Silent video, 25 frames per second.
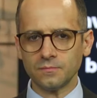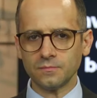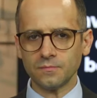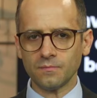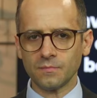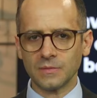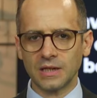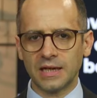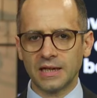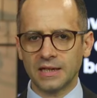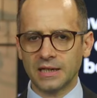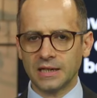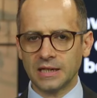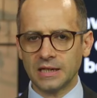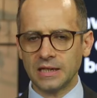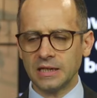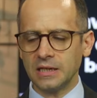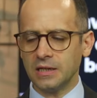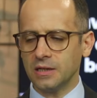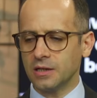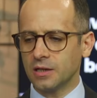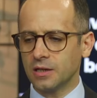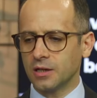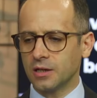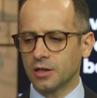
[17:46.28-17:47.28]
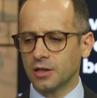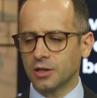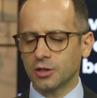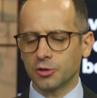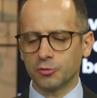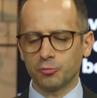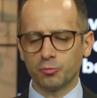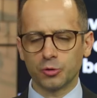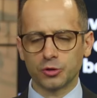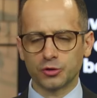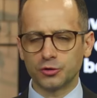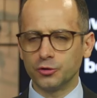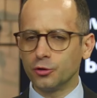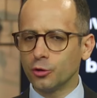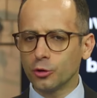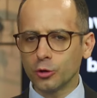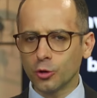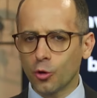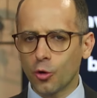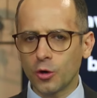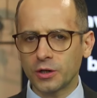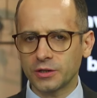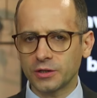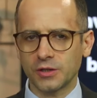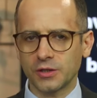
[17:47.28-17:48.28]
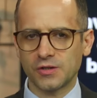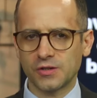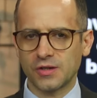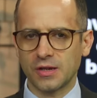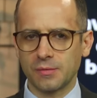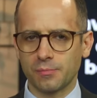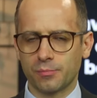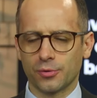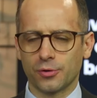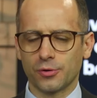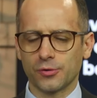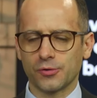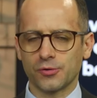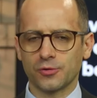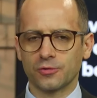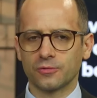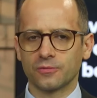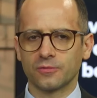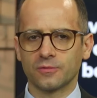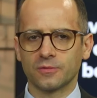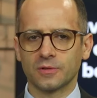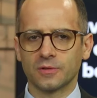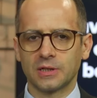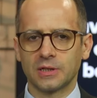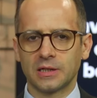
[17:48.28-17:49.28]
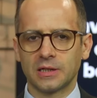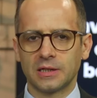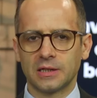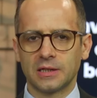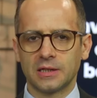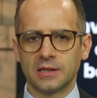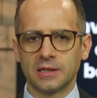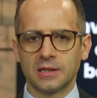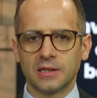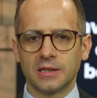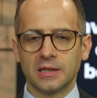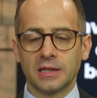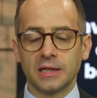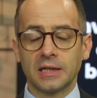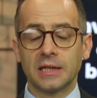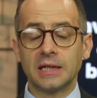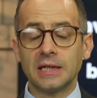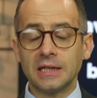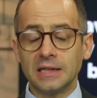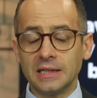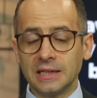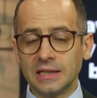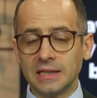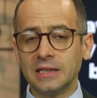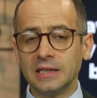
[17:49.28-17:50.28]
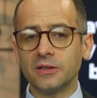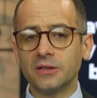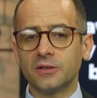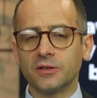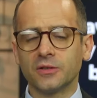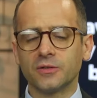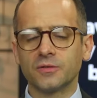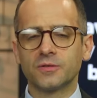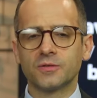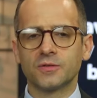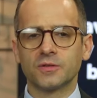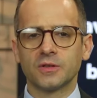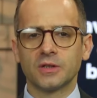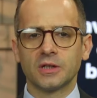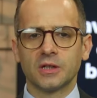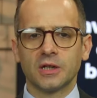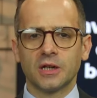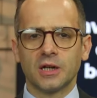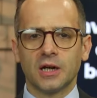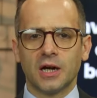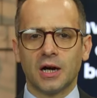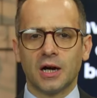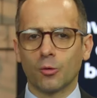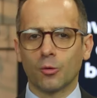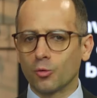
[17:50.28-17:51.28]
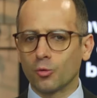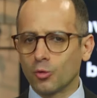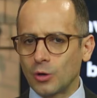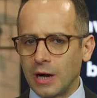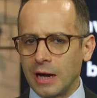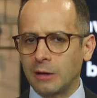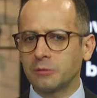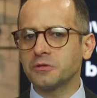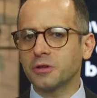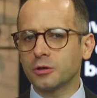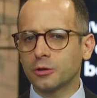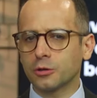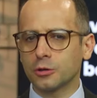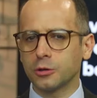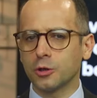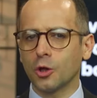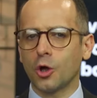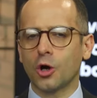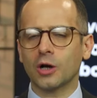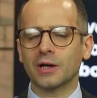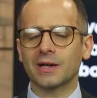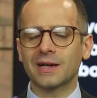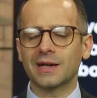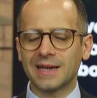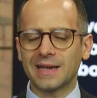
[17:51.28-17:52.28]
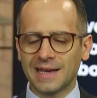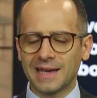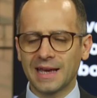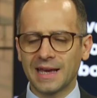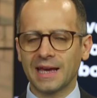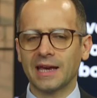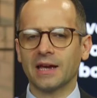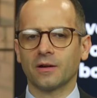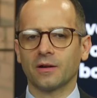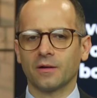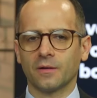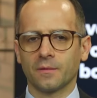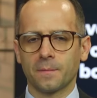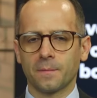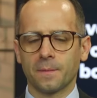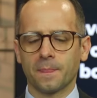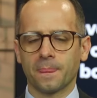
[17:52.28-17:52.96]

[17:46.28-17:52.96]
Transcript: And he was no longer the same person. He needed around-the-clock care.